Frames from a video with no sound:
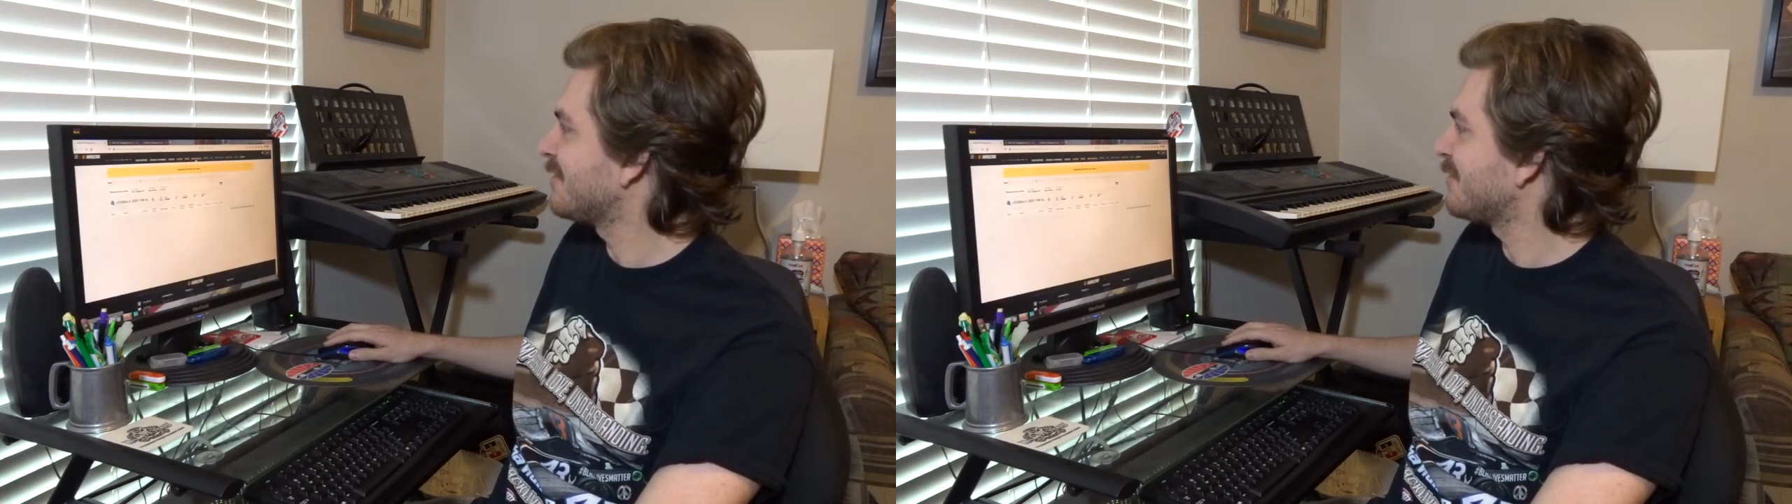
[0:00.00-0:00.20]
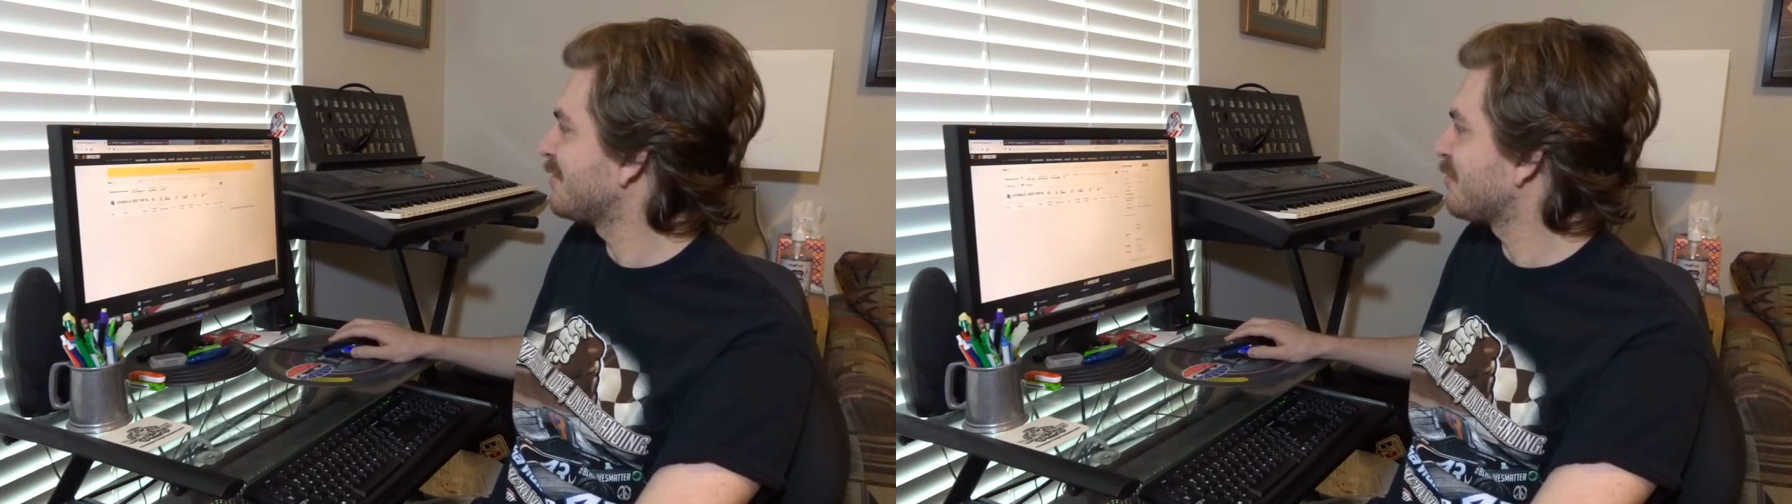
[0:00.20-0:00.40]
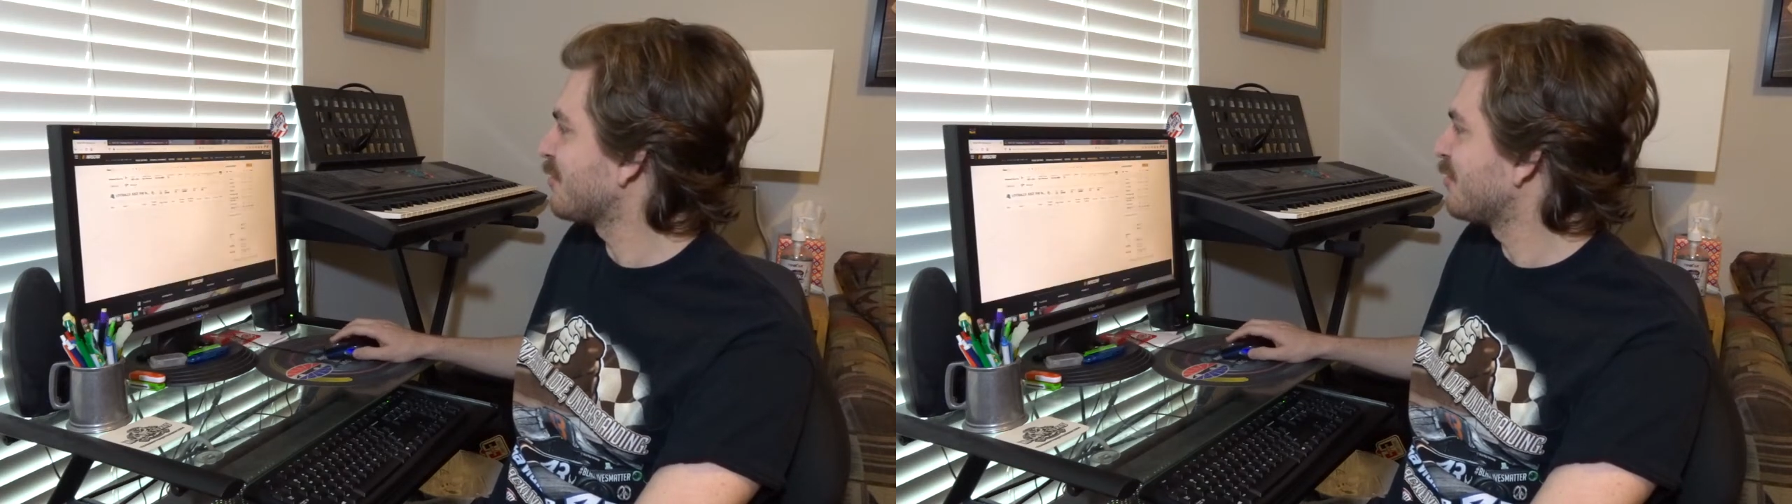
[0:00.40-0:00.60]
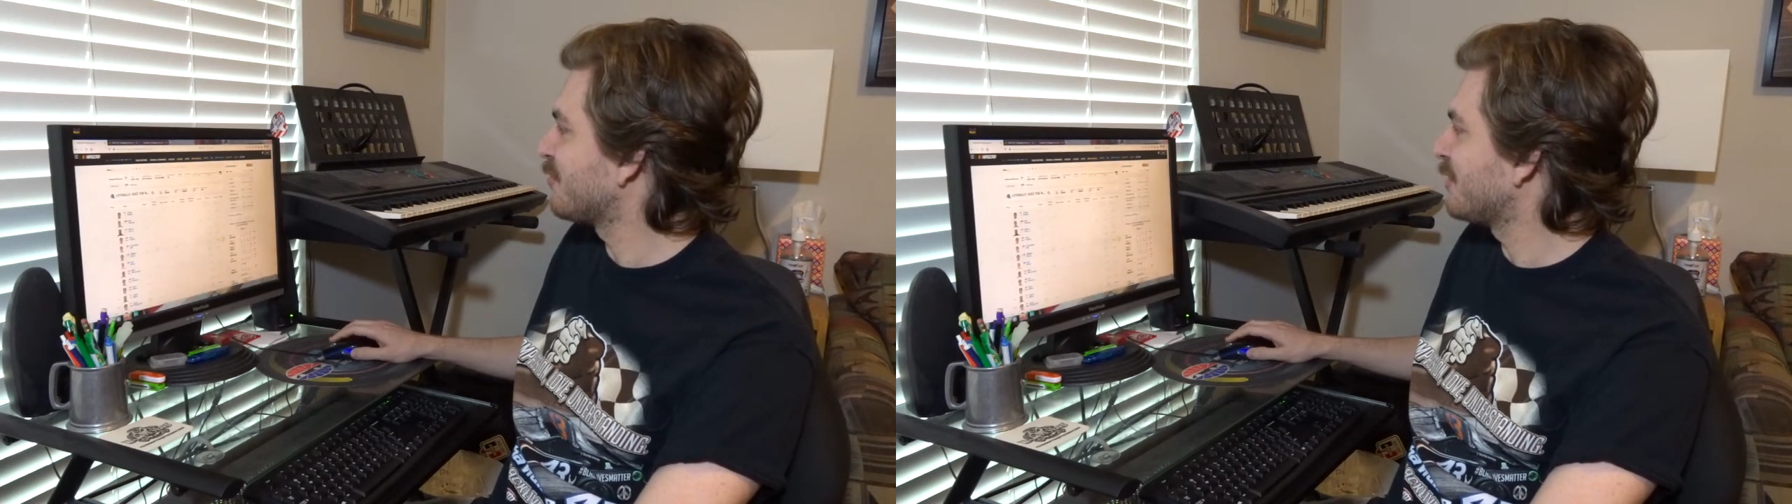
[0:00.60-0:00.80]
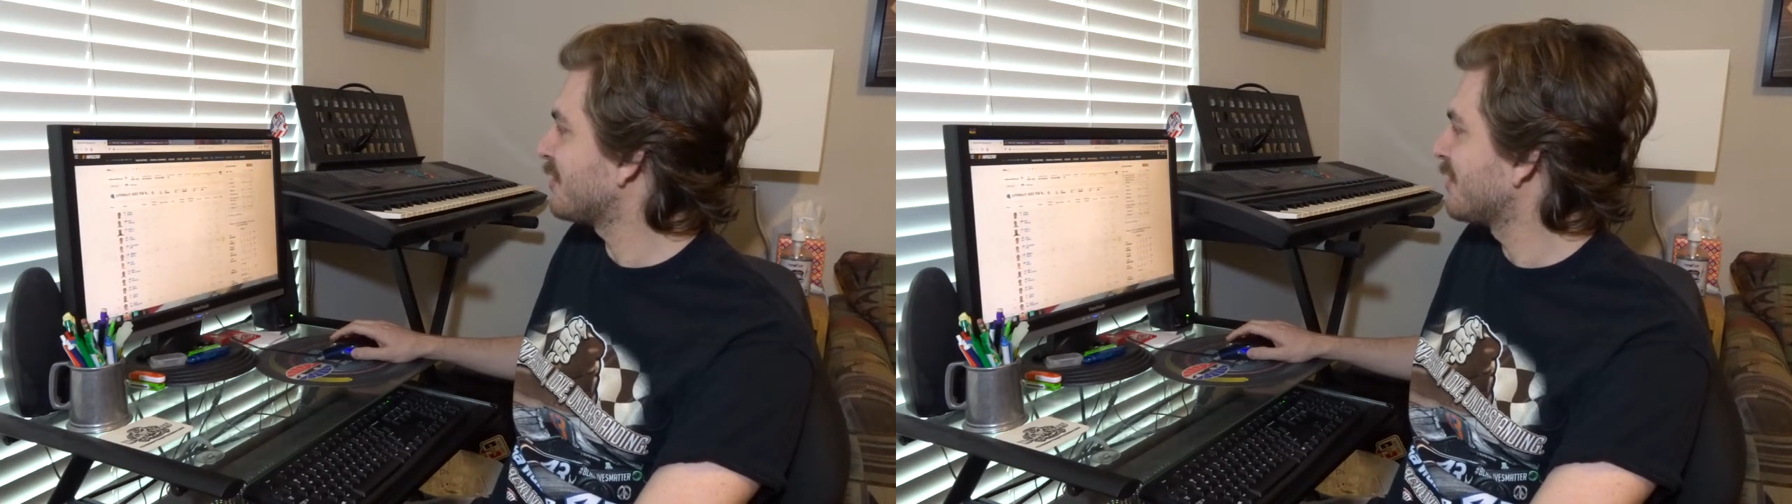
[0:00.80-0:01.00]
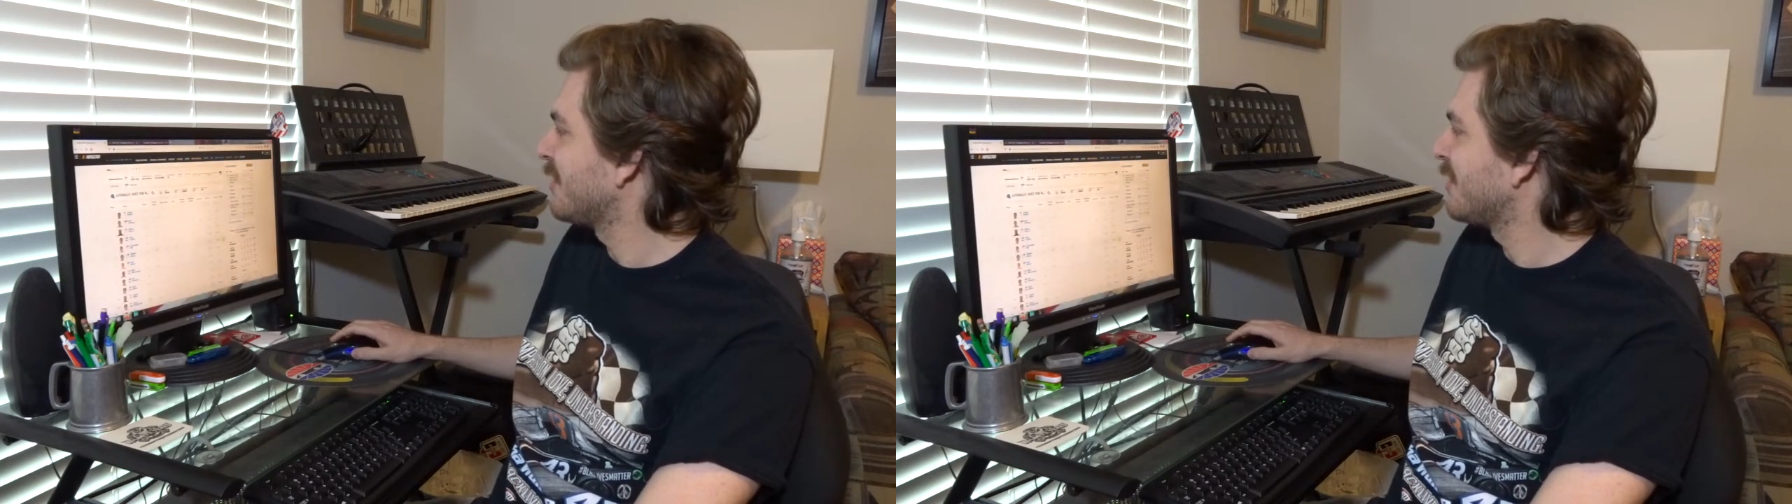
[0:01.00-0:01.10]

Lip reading: an improvement.